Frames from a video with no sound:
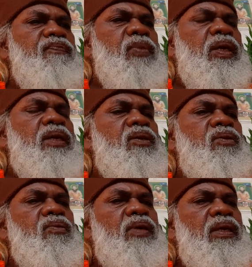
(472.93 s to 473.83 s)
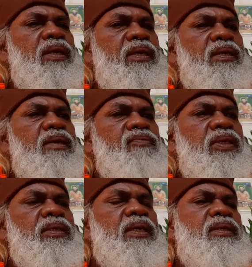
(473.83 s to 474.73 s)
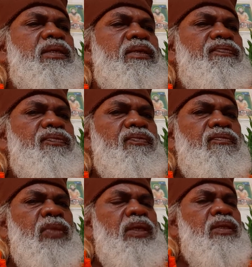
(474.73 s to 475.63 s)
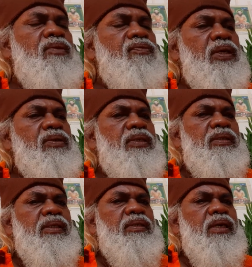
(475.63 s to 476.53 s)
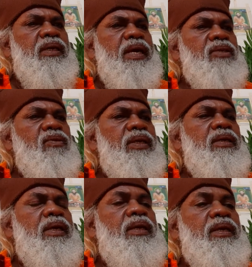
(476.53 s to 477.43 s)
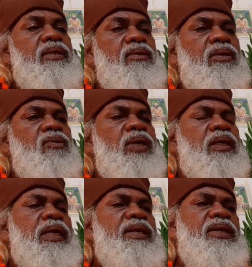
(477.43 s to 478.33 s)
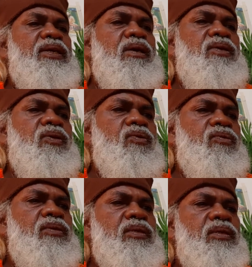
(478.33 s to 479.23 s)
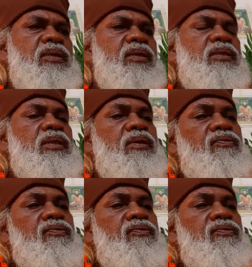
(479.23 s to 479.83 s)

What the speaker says: And you were running after that. The 5 senses are actually you are hunting on you. The